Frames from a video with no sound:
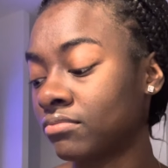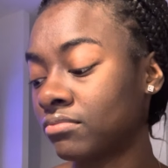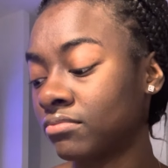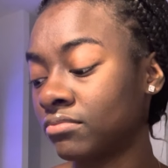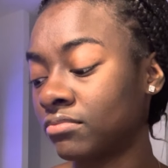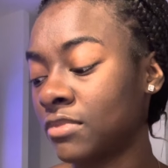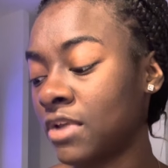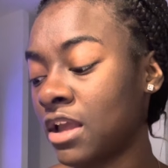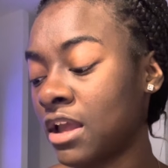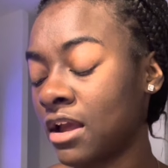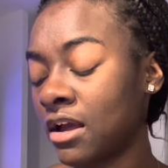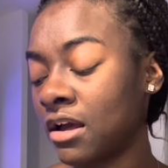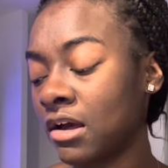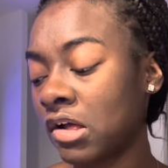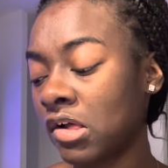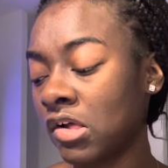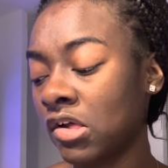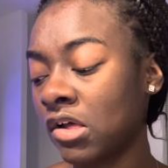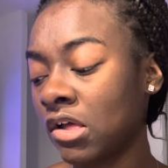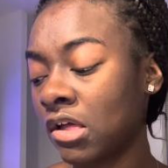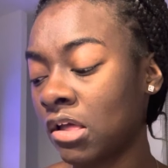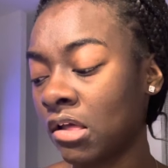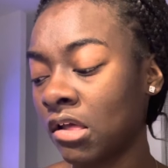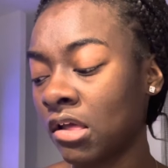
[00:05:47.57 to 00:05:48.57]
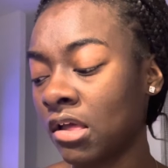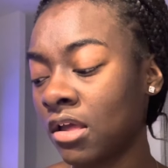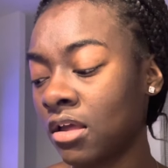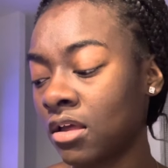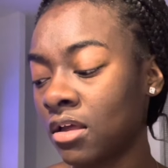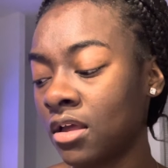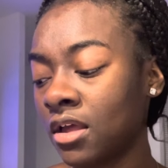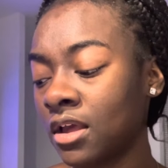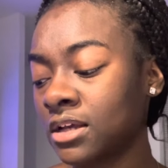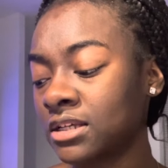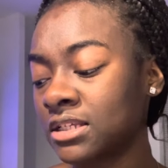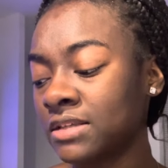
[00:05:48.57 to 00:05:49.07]
Yeah.
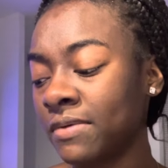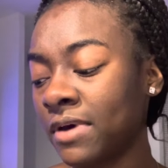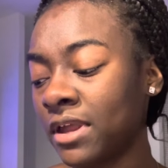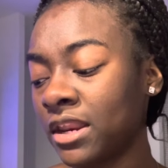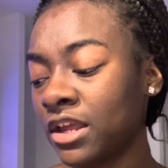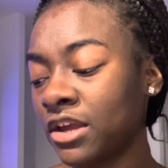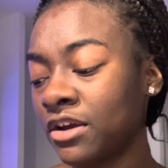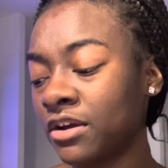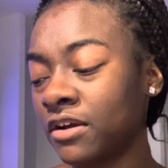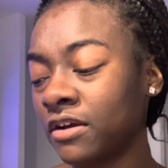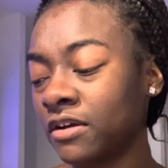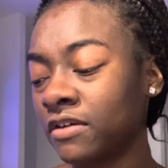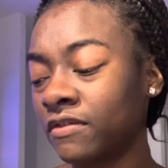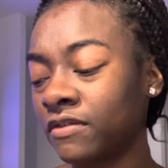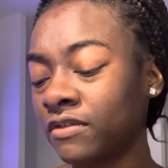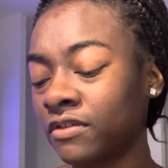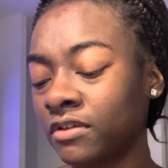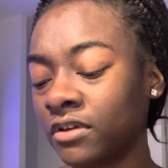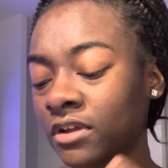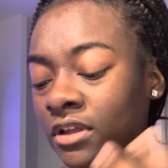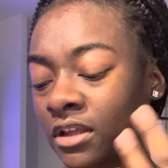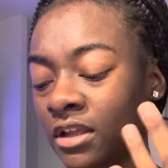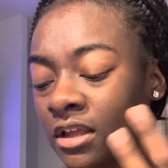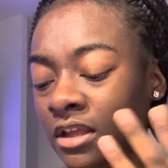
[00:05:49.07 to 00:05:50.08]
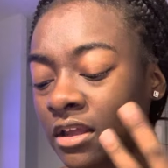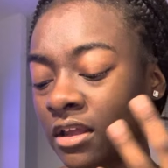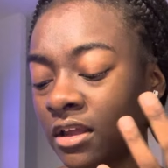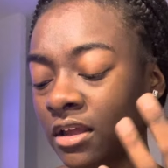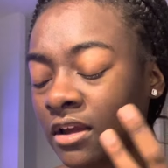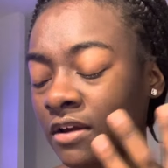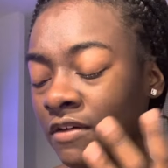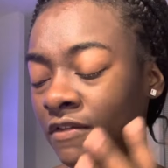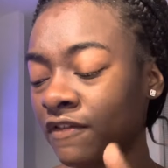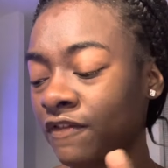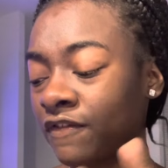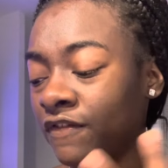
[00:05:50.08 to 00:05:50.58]
Because somebody here could
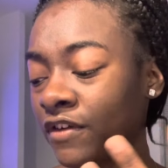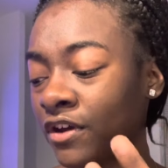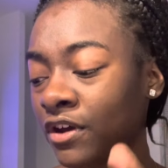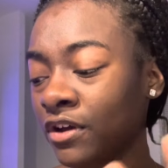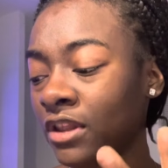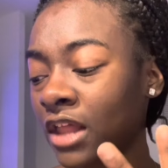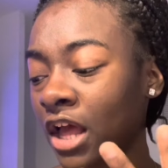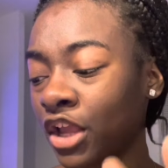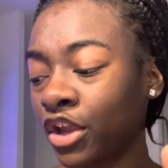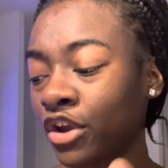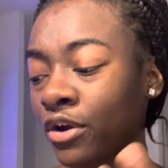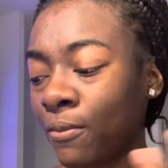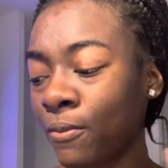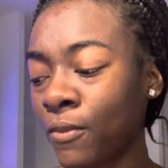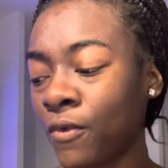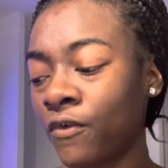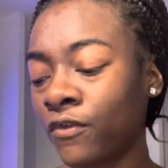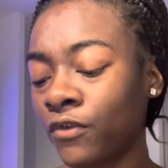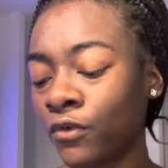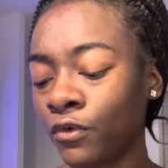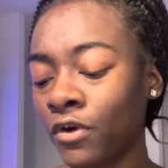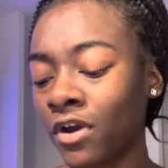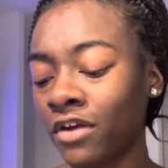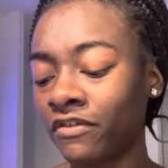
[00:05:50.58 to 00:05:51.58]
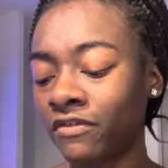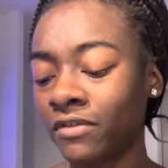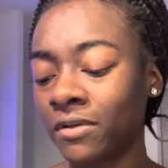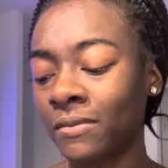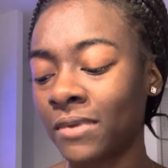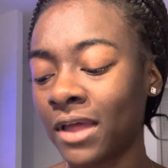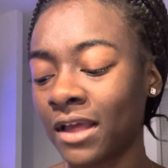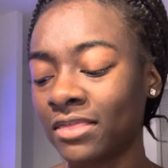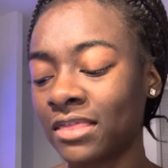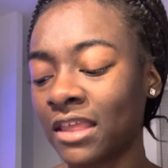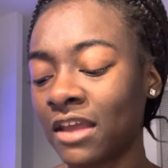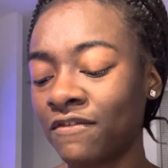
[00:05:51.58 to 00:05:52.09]
could feel like you're moving away from them.
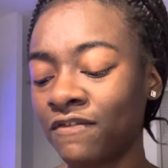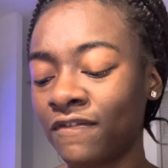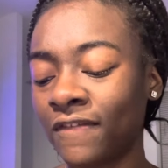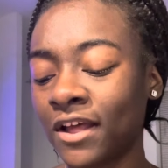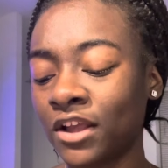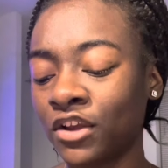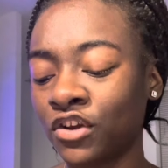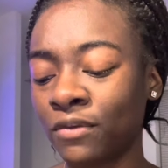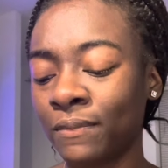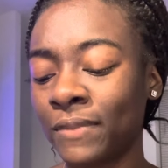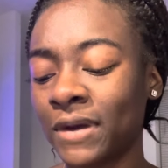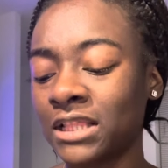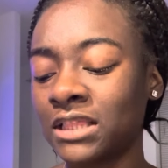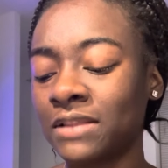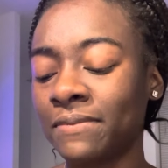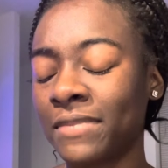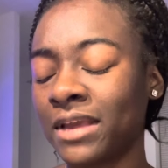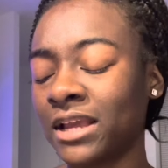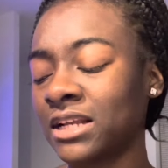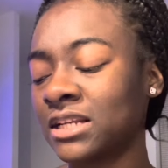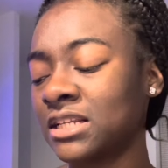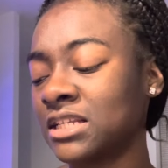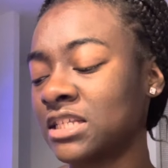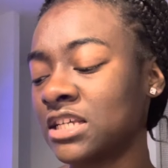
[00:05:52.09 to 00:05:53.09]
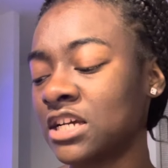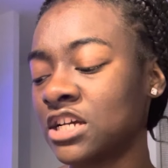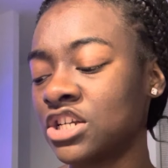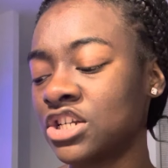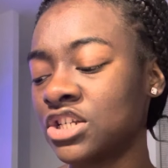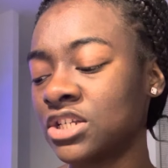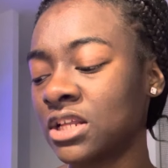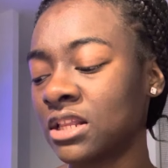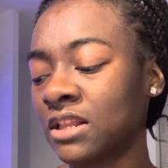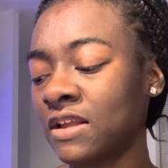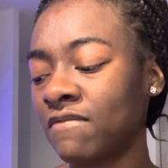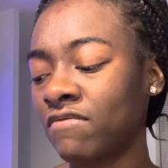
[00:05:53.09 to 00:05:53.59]
Like they feel like you're about to make a decision
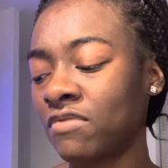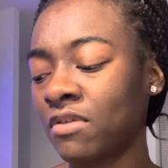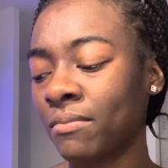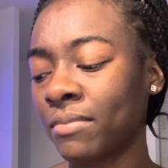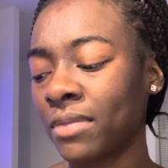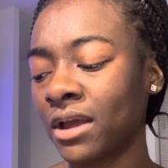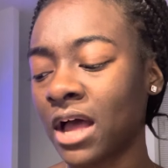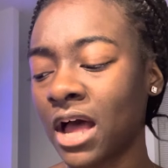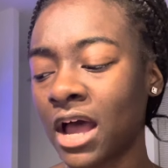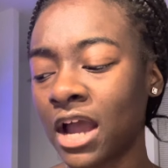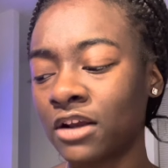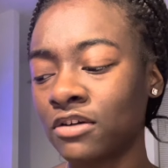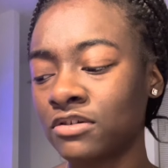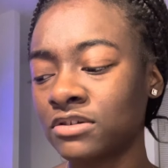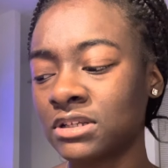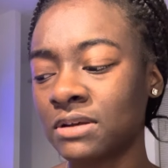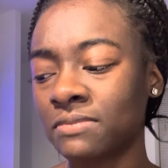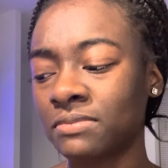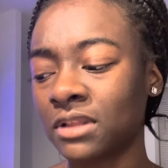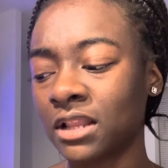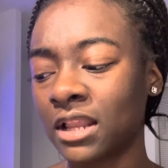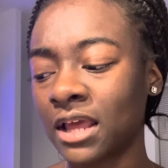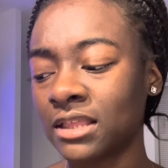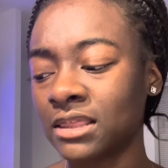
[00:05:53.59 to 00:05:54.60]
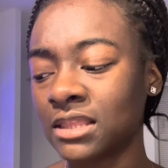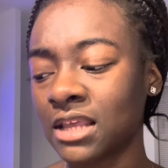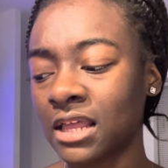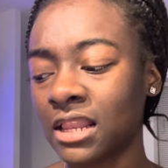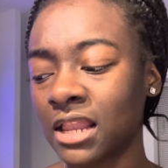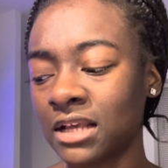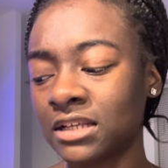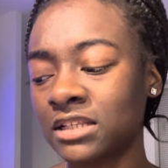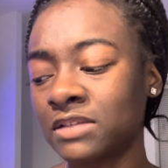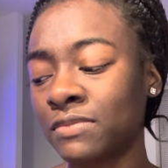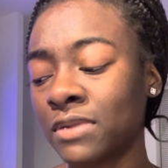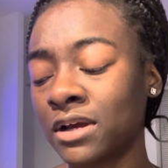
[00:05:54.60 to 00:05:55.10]
to leave them behind or something like that.
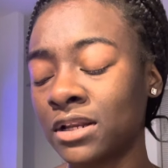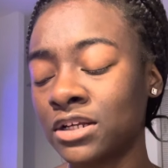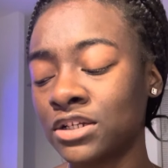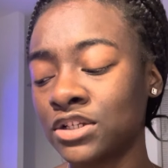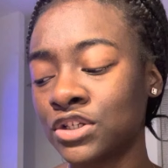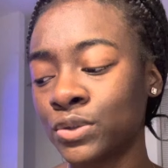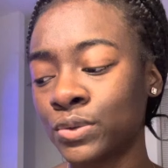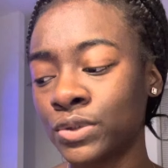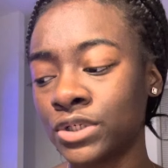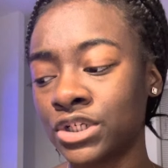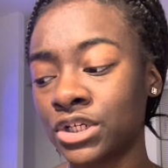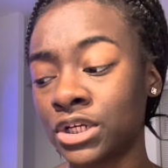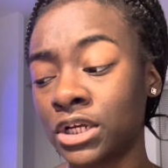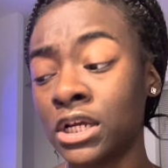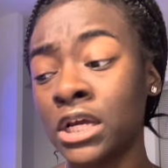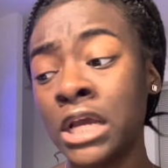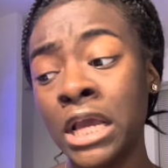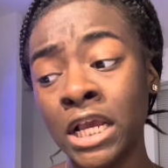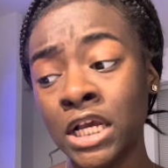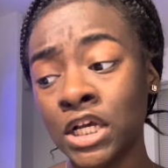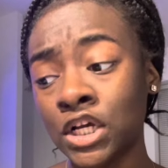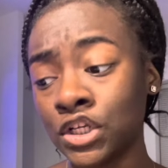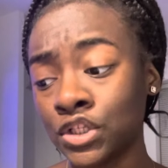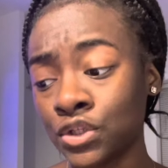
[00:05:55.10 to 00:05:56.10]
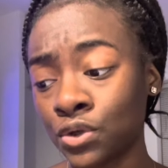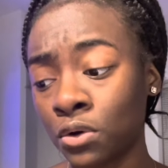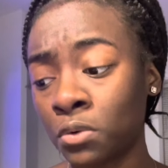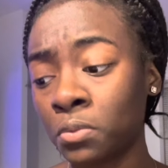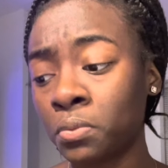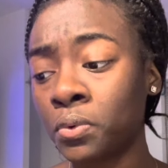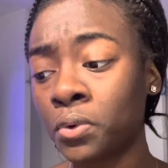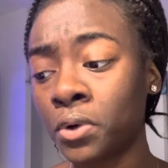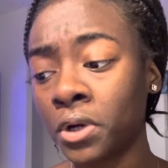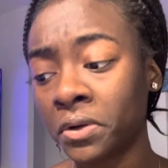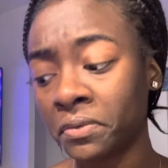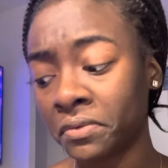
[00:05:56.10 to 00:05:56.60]
Like somebody intuition is on
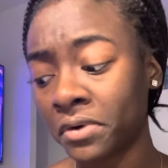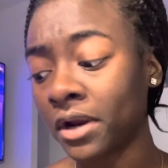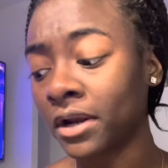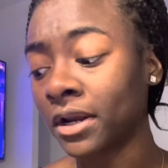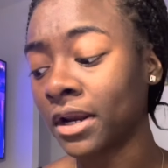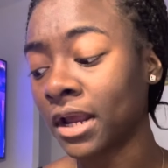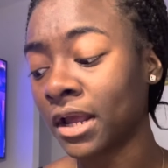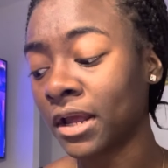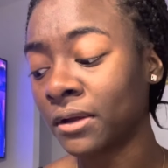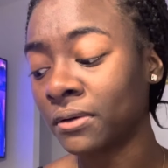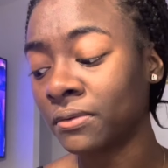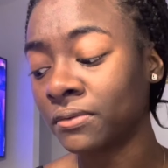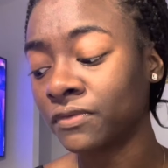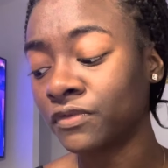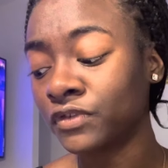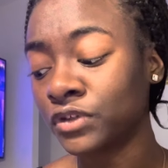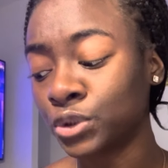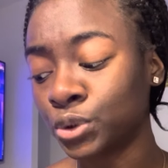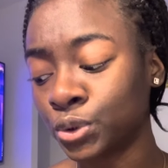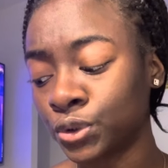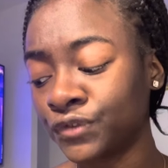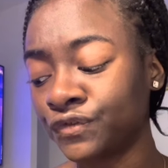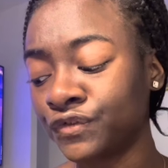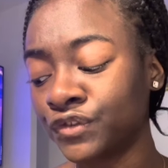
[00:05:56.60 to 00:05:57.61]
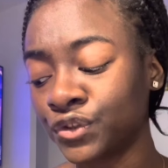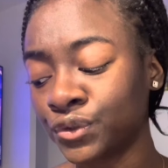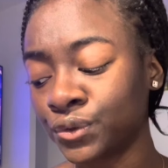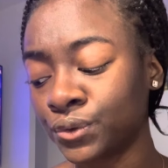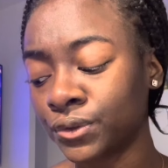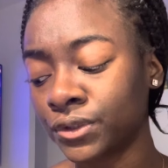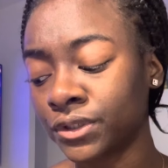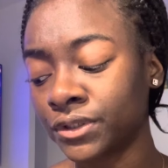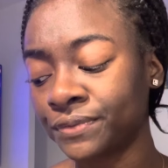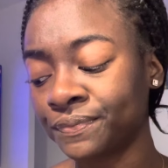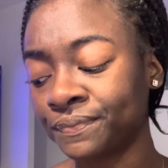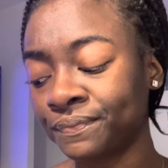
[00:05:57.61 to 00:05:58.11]
point right now. For sure, for
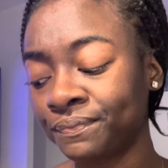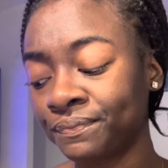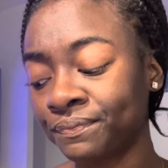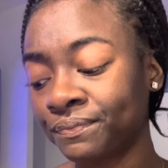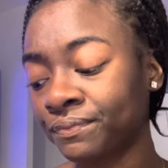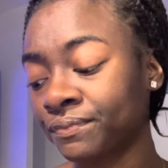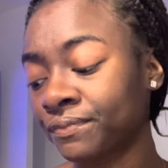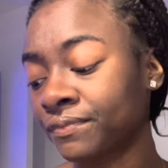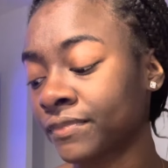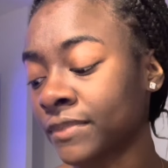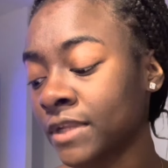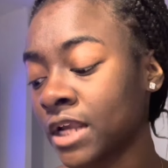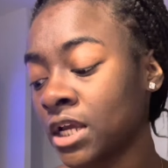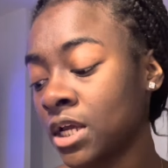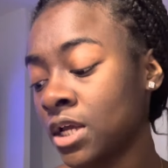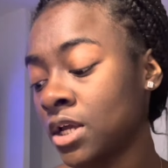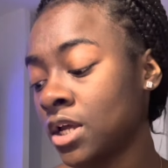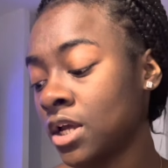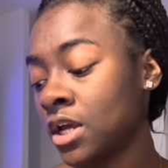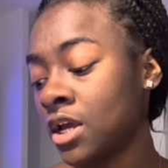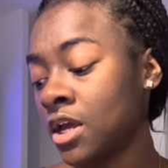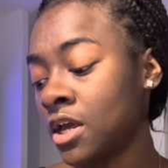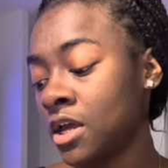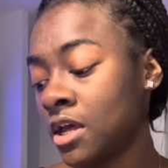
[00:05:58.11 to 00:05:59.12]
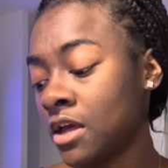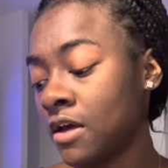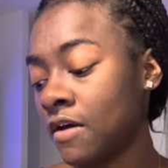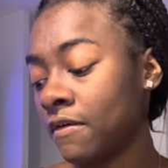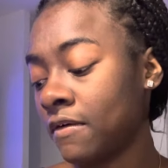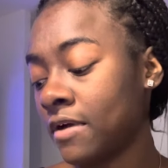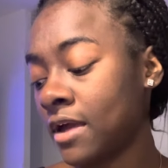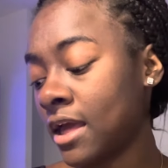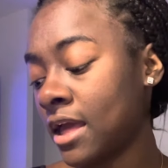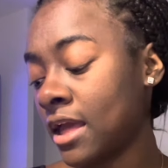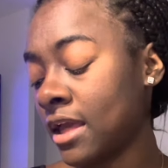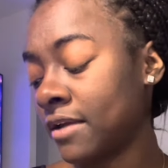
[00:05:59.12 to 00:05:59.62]
sure.
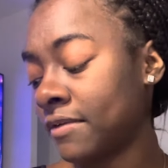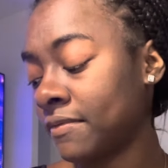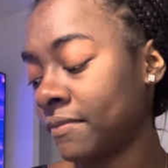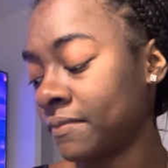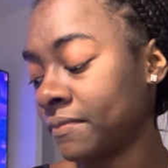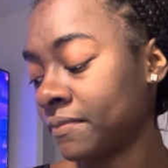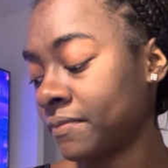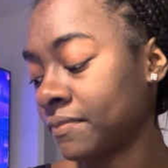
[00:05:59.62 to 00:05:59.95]
Okay.